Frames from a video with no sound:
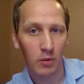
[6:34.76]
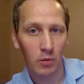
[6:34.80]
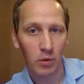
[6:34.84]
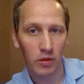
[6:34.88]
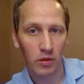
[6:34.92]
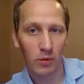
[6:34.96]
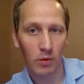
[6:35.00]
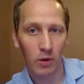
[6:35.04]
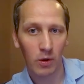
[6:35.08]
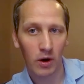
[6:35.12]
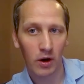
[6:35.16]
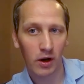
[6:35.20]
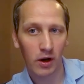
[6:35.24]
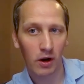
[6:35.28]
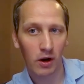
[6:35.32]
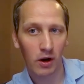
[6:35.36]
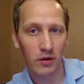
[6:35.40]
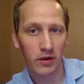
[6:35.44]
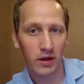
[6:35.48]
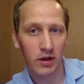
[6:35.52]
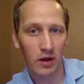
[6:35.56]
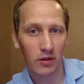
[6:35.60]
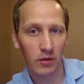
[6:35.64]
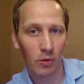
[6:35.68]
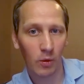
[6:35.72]
with the wire going
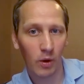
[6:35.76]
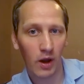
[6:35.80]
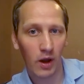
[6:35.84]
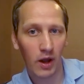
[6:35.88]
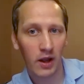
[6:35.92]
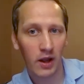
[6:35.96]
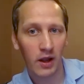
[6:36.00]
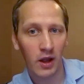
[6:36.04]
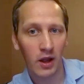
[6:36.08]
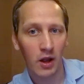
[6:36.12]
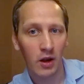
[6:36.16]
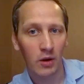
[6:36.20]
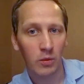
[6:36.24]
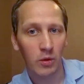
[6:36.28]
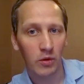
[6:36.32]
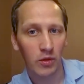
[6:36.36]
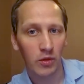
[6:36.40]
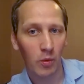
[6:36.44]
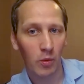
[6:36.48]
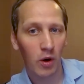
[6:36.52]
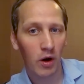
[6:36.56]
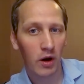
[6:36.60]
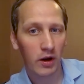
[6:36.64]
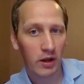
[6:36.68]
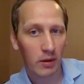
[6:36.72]
the other way. With the
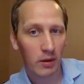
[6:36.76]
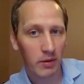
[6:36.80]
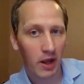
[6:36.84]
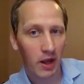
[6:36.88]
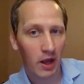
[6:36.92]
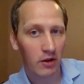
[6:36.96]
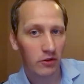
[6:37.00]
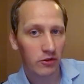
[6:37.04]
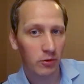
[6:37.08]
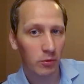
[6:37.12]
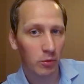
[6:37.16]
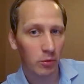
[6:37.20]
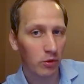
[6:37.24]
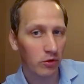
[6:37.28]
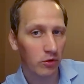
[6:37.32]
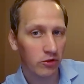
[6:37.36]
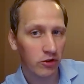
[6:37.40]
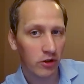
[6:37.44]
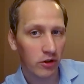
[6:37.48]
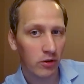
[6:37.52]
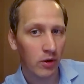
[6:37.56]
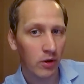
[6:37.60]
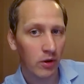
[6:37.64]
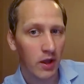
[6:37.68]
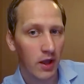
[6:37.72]
wire coming out towards
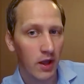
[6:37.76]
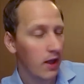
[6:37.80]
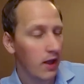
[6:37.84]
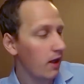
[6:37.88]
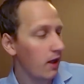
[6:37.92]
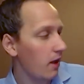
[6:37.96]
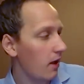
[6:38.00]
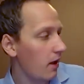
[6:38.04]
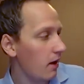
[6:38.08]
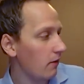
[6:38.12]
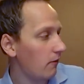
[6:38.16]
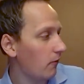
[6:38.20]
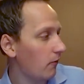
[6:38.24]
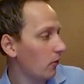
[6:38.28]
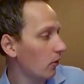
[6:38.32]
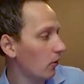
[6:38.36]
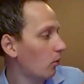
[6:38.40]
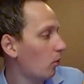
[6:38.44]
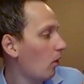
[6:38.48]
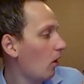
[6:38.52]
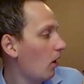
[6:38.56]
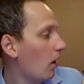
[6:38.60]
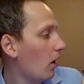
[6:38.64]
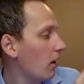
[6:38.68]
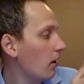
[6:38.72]
you, if the
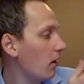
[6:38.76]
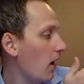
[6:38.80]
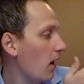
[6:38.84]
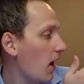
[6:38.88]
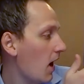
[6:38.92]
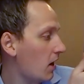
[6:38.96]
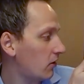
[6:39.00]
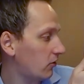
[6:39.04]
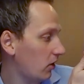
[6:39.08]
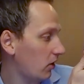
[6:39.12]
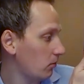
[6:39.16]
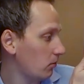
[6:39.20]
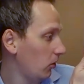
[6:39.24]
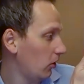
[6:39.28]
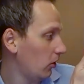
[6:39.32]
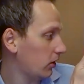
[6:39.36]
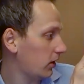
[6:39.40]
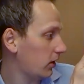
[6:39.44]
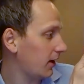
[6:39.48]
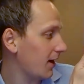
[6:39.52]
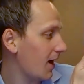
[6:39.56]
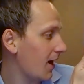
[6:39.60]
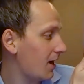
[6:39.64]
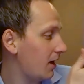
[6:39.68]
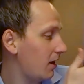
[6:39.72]
wire, as I'm
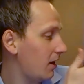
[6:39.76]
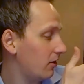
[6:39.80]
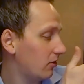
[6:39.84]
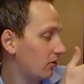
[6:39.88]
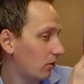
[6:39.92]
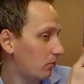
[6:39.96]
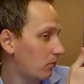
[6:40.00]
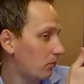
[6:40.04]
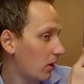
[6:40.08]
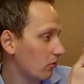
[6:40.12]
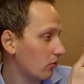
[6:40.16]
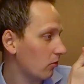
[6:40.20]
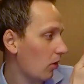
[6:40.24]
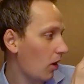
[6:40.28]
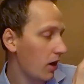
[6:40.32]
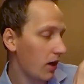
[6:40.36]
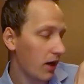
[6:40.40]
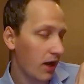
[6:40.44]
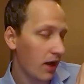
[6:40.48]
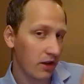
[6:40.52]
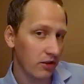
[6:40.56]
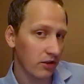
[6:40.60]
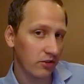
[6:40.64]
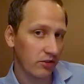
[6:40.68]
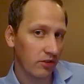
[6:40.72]
looking at it, is on my
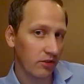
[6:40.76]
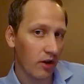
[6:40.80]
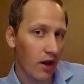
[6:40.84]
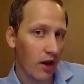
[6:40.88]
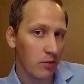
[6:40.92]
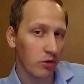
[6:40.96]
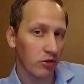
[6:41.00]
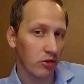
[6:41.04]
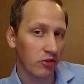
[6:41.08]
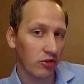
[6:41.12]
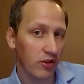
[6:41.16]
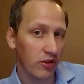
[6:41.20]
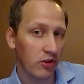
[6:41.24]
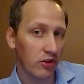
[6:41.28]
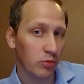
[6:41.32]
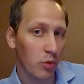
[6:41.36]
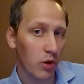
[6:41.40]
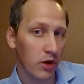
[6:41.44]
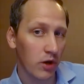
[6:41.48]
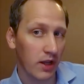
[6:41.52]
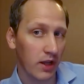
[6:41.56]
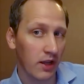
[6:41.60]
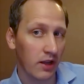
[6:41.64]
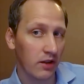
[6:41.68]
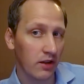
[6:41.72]
right-hand side, which this
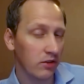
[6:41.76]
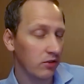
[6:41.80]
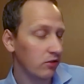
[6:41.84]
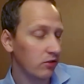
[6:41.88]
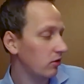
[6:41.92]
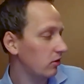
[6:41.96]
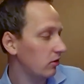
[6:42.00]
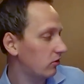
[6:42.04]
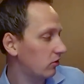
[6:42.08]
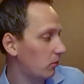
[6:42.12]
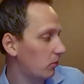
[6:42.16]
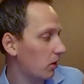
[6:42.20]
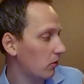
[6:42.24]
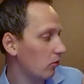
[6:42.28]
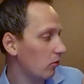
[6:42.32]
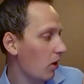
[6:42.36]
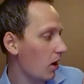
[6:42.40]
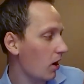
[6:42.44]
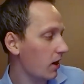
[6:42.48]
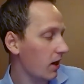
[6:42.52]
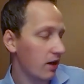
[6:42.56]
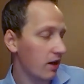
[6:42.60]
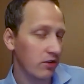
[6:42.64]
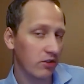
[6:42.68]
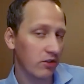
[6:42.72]
one is, it's on my
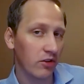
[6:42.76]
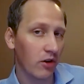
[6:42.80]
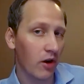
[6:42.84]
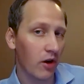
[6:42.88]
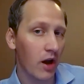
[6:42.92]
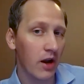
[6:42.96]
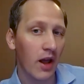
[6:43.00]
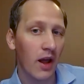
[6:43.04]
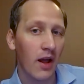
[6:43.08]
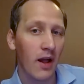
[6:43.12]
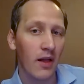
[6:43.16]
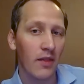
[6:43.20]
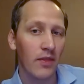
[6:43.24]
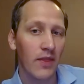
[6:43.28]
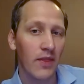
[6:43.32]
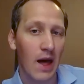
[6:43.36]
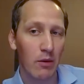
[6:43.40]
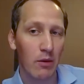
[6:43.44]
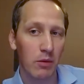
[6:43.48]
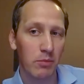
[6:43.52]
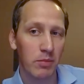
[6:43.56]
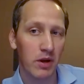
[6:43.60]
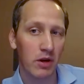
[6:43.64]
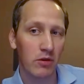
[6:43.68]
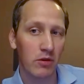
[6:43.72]
right-hand side, that
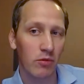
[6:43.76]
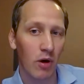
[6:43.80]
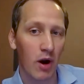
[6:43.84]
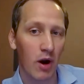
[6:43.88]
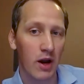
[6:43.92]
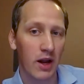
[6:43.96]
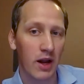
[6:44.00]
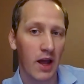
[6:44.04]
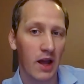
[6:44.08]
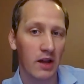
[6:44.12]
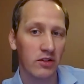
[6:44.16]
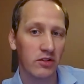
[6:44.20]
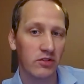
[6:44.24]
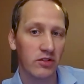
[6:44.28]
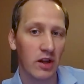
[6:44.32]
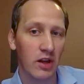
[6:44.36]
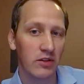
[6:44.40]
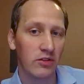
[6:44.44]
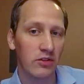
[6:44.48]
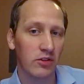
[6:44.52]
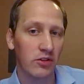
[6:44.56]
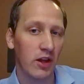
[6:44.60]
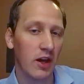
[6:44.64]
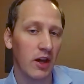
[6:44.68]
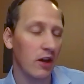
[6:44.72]
would be a right-hand
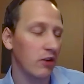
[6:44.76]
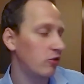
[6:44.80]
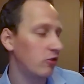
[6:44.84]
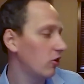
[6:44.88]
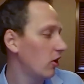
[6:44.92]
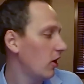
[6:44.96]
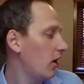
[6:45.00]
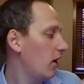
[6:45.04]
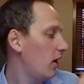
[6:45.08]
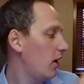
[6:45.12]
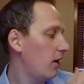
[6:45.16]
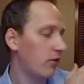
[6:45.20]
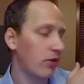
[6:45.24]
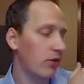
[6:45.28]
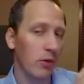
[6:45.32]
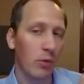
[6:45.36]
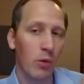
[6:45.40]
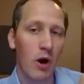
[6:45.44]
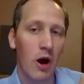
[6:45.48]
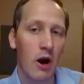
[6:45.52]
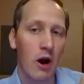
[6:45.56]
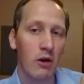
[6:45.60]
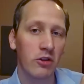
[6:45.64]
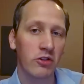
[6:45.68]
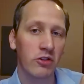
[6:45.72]
sensing edge. If the
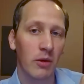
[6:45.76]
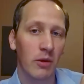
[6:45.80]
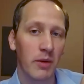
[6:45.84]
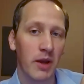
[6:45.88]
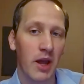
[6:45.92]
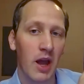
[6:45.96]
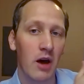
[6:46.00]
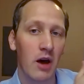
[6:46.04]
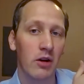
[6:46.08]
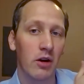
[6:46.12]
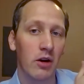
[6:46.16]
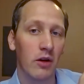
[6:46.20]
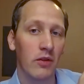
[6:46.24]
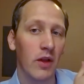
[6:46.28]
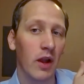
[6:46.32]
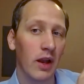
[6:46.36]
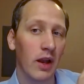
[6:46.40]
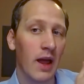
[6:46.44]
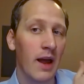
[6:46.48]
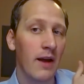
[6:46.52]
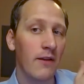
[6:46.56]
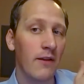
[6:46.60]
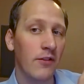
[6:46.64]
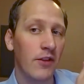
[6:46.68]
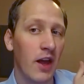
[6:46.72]
wire is coming out on the
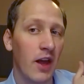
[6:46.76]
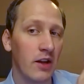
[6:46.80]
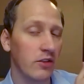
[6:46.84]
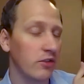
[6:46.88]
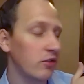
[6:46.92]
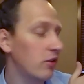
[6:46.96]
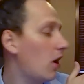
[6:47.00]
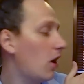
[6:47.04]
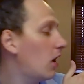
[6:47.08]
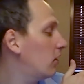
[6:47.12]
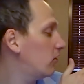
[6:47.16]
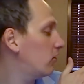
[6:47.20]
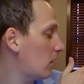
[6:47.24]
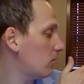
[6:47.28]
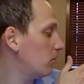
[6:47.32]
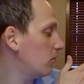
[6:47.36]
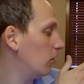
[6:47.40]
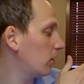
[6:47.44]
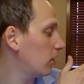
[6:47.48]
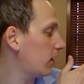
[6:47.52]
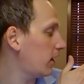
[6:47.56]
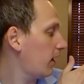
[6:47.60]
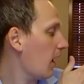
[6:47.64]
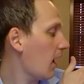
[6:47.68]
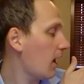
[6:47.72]
left-hand side as I'm
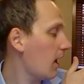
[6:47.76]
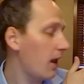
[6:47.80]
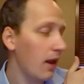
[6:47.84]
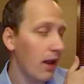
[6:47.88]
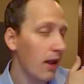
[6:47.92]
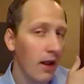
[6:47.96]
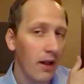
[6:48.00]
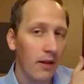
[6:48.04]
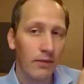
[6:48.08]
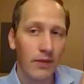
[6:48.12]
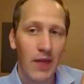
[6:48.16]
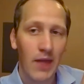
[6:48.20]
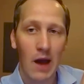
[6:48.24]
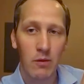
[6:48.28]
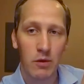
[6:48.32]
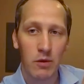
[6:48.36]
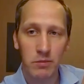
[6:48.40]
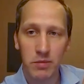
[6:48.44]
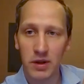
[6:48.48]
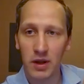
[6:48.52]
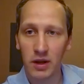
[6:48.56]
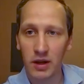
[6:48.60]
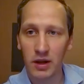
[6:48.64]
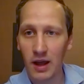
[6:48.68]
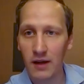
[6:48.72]
looking at it, that would
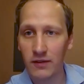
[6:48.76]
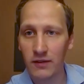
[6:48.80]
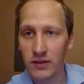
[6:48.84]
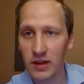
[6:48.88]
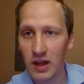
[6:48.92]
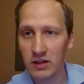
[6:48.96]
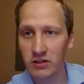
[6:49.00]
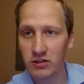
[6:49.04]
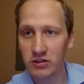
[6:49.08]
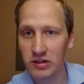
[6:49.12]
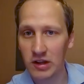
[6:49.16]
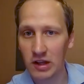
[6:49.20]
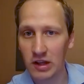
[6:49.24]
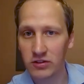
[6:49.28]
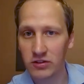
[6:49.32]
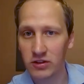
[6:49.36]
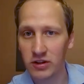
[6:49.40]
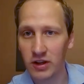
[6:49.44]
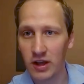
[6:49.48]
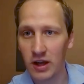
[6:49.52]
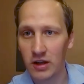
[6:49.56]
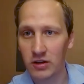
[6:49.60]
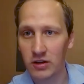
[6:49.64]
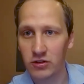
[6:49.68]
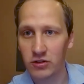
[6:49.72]
be a left-hand
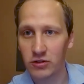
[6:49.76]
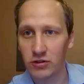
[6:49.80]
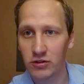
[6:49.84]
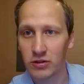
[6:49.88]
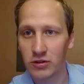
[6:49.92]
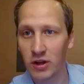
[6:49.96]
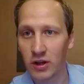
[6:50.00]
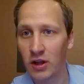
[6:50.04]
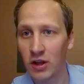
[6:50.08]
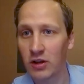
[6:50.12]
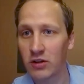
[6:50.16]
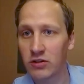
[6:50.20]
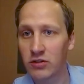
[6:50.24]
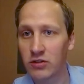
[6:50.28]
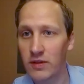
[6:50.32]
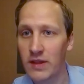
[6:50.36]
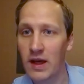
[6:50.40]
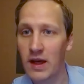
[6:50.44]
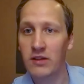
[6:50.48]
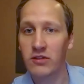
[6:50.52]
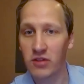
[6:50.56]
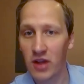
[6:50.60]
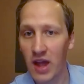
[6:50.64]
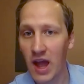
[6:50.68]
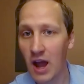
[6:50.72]
sensing edge. So
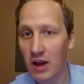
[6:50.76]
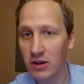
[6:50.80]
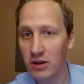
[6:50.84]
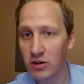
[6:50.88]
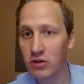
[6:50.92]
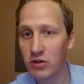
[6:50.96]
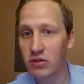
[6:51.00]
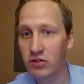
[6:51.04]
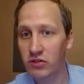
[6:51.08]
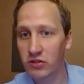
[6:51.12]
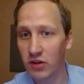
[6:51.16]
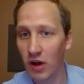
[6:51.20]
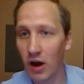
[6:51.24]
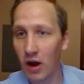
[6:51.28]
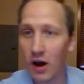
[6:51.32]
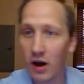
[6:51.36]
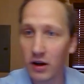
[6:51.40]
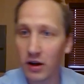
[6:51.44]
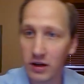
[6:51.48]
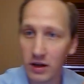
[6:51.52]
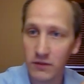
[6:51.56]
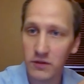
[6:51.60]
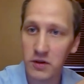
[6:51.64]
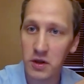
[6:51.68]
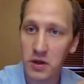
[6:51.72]
that's how you
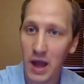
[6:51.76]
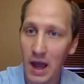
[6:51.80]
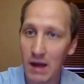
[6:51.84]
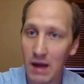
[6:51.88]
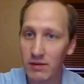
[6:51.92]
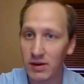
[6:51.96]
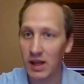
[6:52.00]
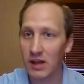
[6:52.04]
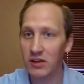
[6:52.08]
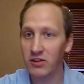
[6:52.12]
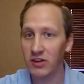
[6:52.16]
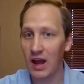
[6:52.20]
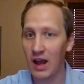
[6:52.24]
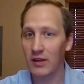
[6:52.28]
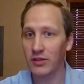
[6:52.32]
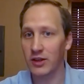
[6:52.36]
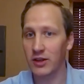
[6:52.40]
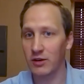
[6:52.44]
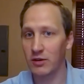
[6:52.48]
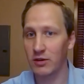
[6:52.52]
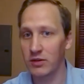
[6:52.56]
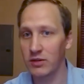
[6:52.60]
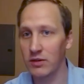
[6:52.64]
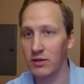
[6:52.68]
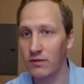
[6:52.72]
start. If you have an edge out
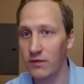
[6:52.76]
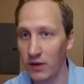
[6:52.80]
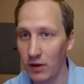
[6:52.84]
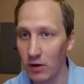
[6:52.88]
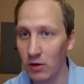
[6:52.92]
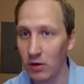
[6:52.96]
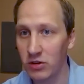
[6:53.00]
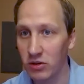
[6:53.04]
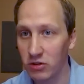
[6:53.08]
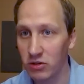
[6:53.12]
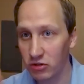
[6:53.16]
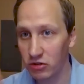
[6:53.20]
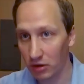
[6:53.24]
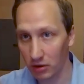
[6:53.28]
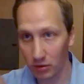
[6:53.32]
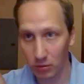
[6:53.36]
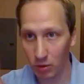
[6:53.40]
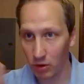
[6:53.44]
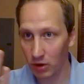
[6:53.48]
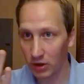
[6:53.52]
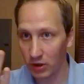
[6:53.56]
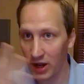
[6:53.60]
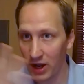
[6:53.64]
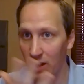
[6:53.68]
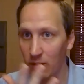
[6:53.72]
there in the field and you're just trying to
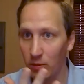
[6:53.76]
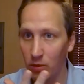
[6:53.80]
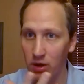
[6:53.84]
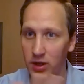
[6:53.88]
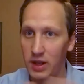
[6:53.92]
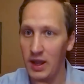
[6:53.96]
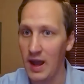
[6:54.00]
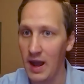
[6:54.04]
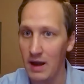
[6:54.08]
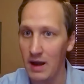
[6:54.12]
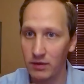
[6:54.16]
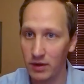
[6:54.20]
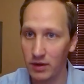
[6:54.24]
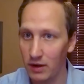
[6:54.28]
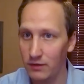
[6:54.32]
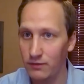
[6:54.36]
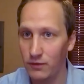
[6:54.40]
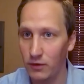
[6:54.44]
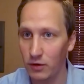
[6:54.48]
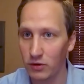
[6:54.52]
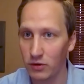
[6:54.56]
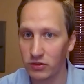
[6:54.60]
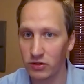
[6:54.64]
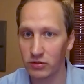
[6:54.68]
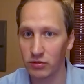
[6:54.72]
work out what you have left
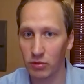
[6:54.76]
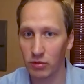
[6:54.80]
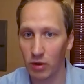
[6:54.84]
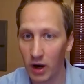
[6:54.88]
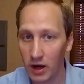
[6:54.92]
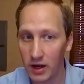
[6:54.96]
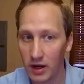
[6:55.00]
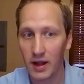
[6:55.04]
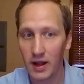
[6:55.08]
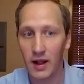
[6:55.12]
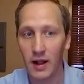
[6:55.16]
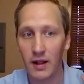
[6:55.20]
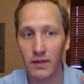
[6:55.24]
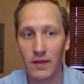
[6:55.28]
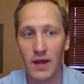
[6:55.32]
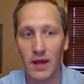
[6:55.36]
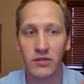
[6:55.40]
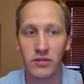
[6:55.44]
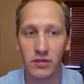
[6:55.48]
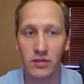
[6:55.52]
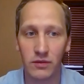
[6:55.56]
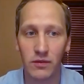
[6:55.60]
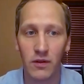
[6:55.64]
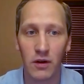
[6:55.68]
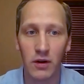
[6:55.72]
versus right,
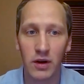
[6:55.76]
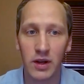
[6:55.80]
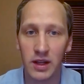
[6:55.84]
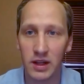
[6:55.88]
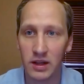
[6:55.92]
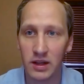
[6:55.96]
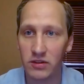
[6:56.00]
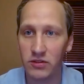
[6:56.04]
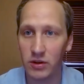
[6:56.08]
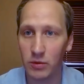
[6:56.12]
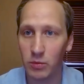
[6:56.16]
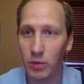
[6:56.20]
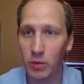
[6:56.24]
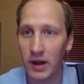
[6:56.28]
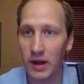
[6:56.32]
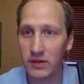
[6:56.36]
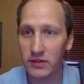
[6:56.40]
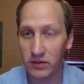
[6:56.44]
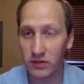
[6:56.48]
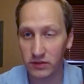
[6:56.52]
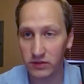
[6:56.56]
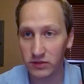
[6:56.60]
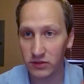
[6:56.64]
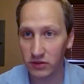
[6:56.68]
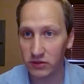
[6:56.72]
that's a very easy way
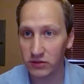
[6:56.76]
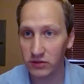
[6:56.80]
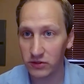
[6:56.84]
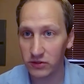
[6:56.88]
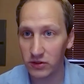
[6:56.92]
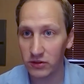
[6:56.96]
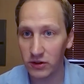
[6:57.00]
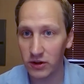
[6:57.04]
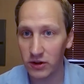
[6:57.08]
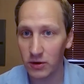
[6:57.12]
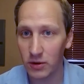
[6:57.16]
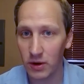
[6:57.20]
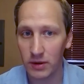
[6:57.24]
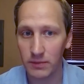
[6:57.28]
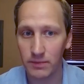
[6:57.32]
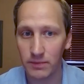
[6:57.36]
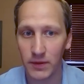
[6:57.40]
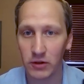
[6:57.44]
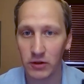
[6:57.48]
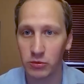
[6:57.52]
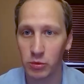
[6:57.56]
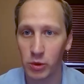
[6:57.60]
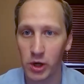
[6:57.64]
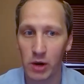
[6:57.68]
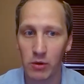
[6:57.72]
to do it.
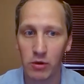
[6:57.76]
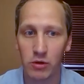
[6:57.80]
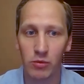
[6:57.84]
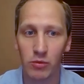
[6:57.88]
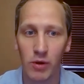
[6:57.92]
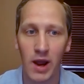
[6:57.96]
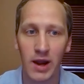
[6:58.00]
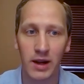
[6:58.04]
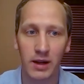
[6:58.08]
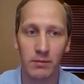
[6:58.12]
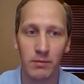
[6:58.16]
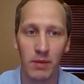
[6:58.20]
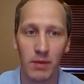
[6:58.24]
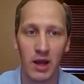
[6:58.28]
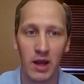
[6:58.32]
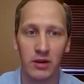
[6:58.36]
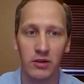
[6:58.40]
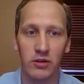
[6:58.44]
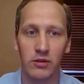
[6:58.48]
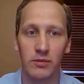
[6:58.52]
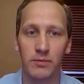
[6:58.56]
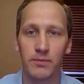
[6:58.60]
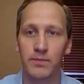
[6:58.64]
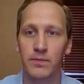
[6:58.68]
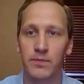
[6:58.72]
That's what I would recommend.